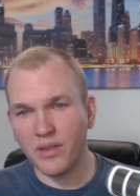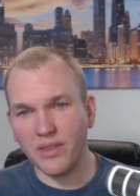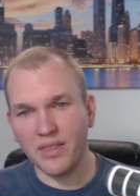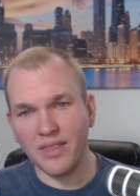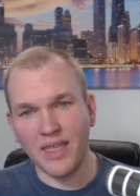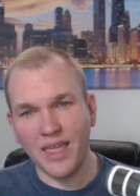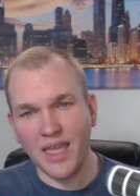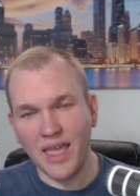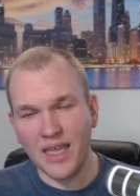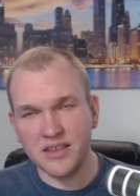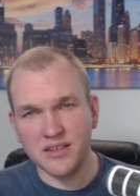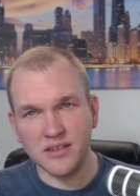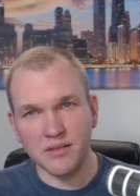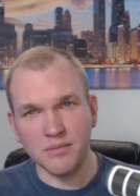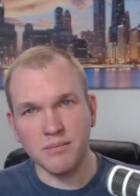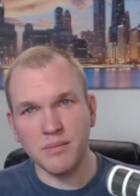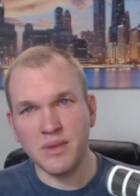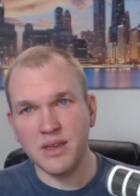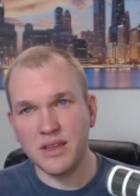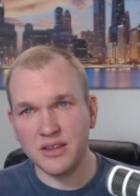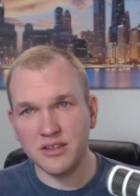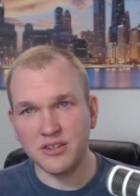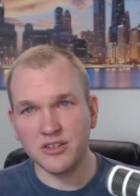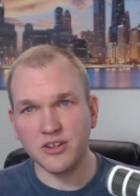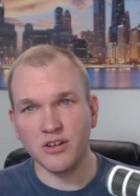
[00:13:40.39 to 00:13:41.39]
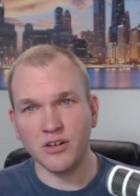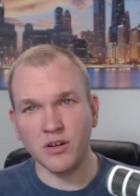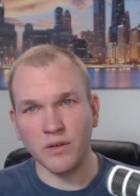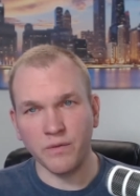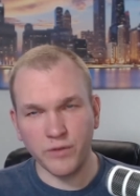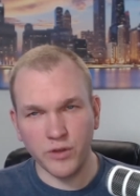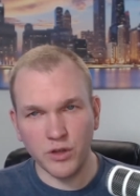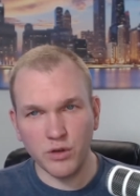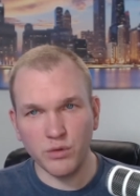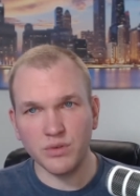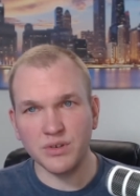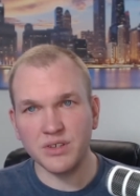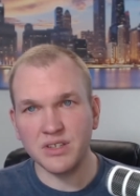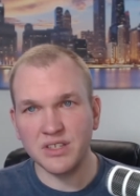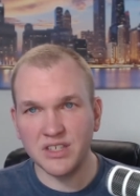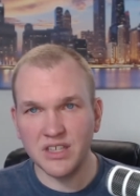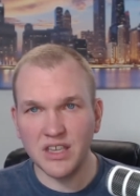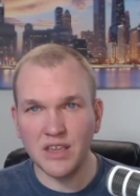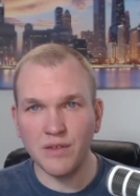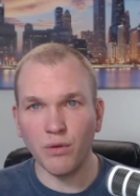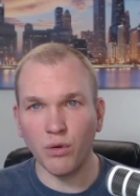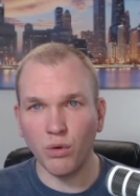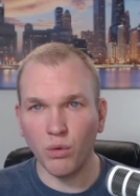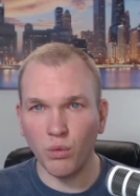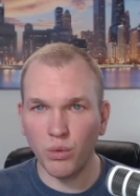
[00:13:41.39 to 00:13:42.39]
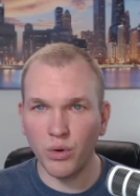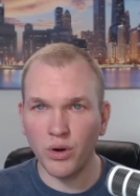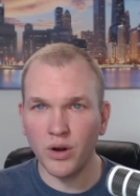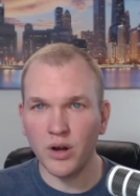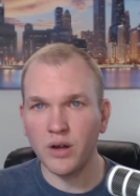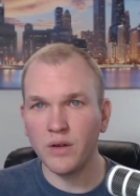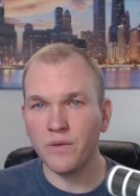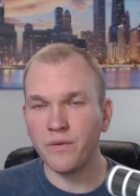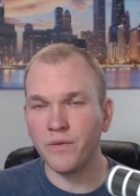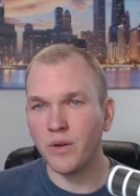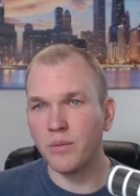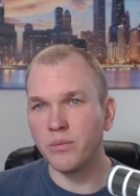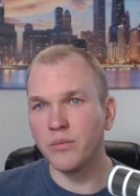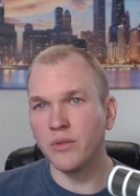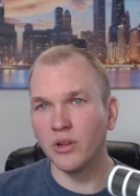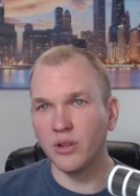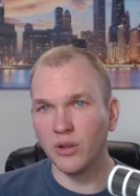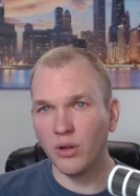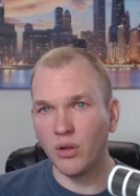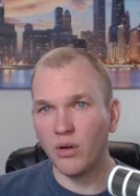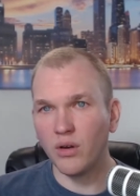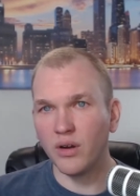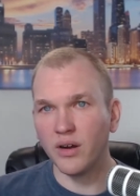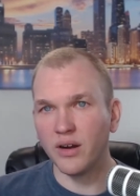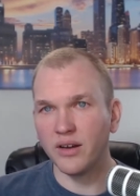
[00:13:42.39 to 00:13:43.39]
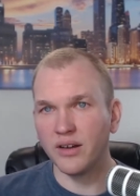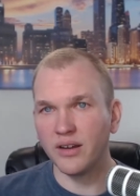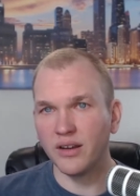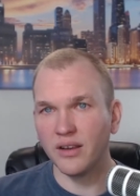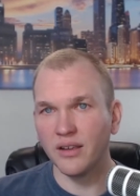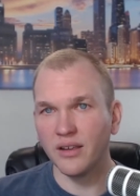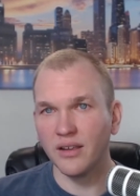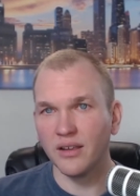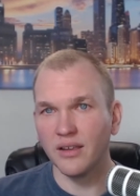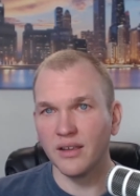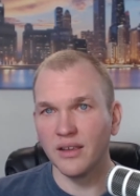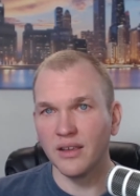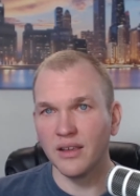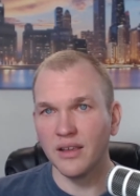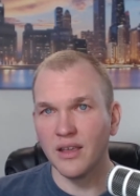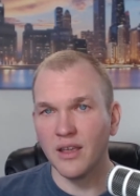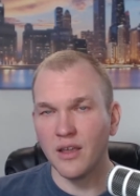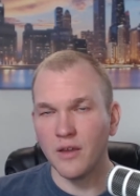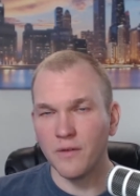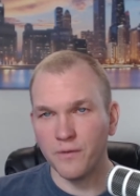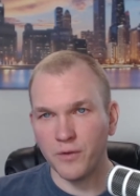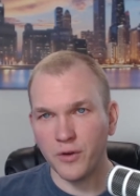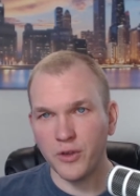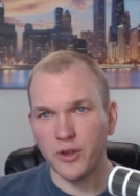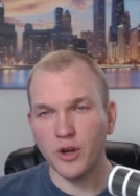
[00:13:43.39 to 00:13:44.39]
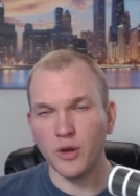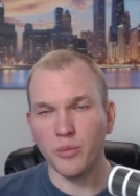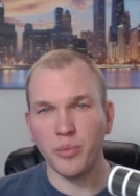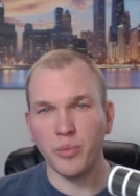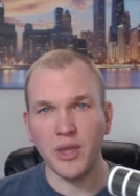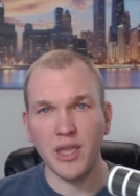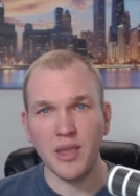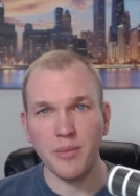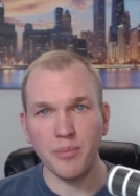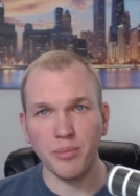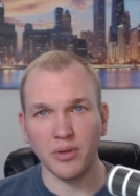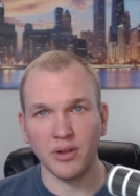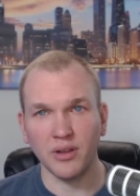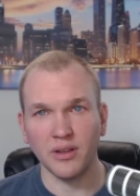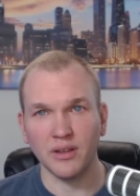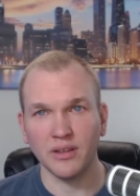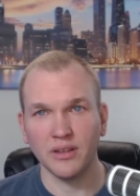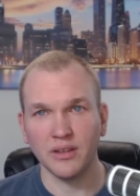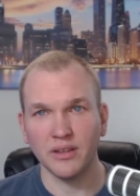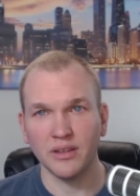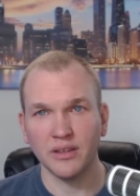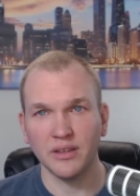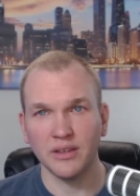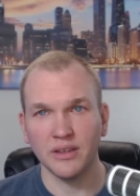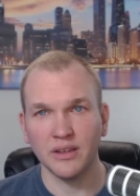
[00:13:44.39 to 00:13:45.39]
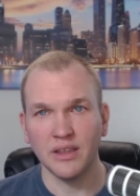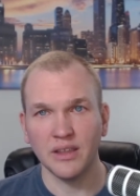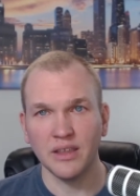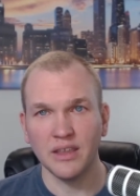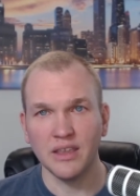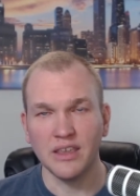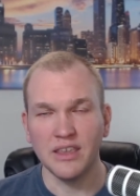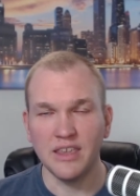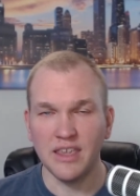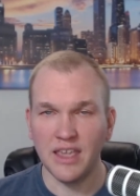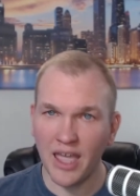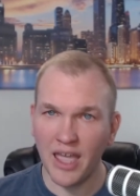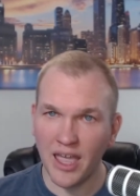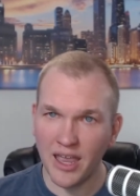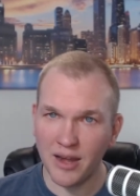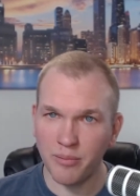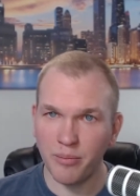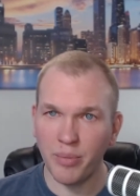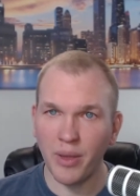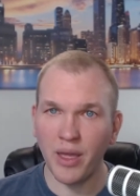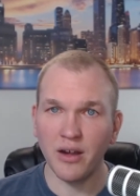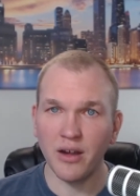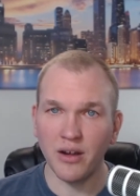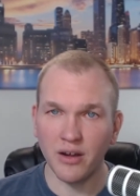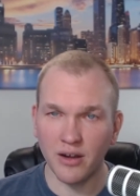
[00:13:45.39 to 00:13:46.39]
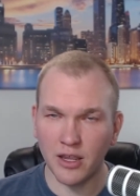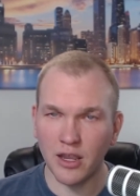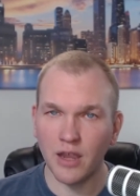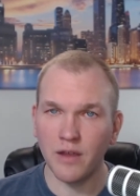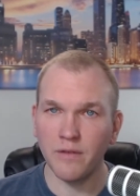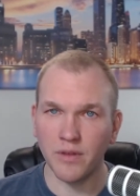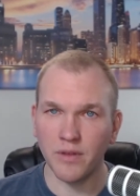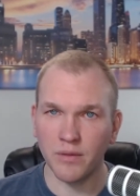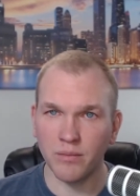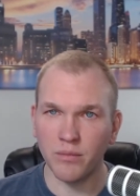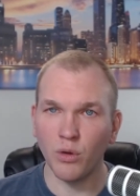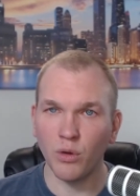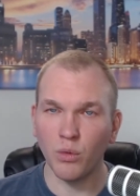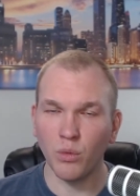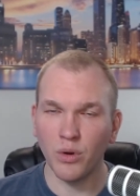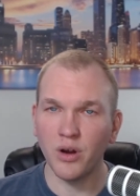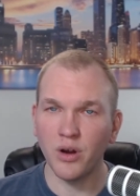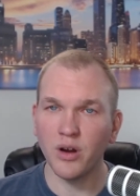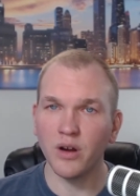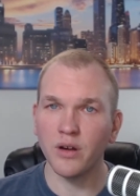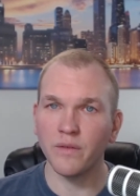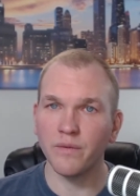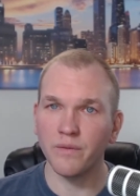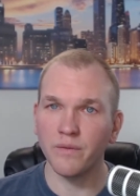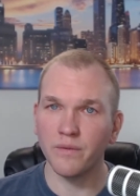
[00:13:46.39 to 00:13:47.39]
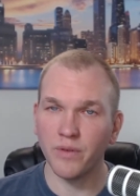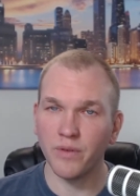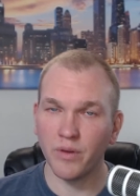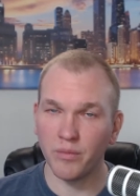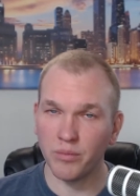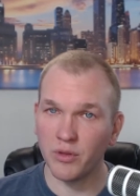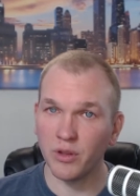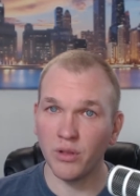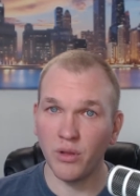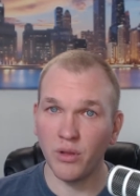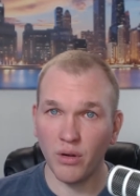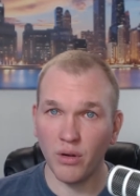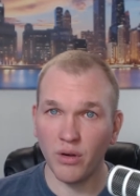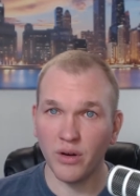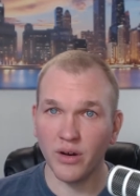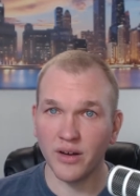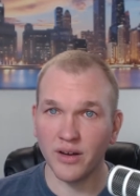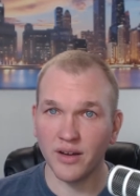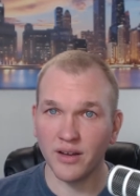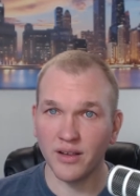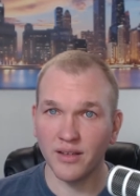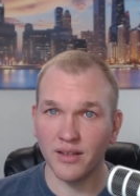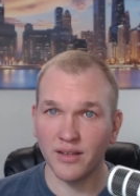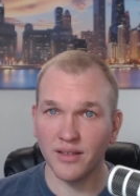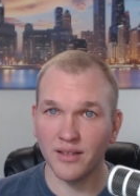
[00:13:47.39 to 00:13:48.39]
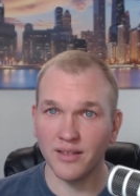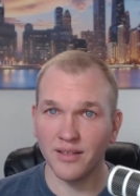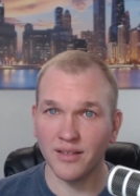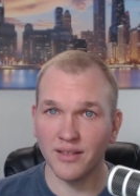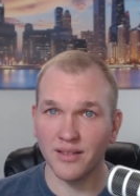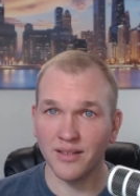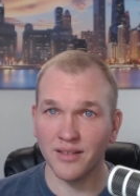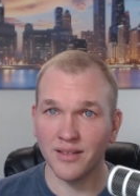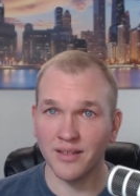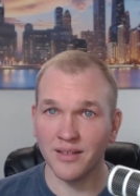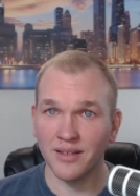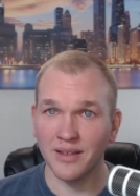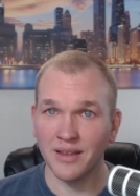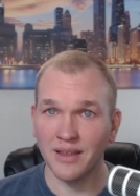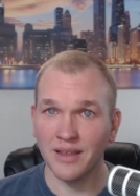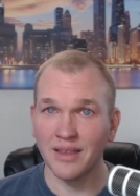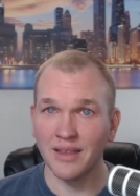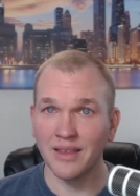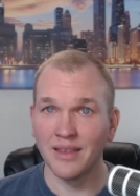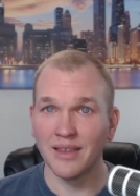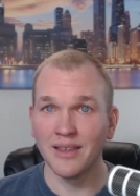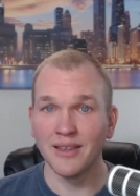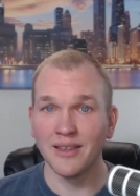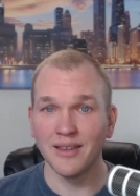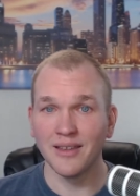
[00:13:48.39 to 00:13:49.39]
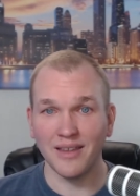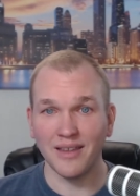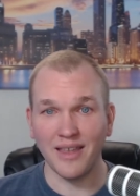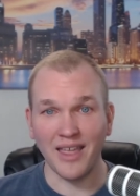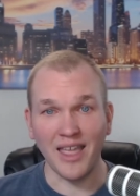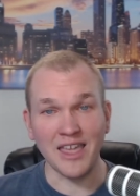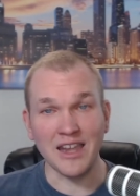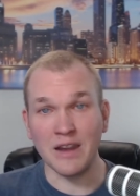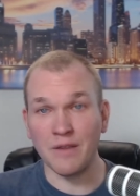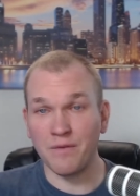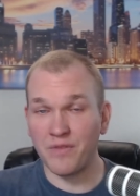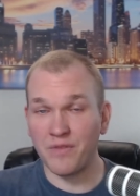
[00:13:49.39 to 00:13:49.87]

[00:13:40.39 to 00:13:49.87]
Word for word: As a minister, if you receive a word from the Lord for your people, you had better give them the word from the Lord, and then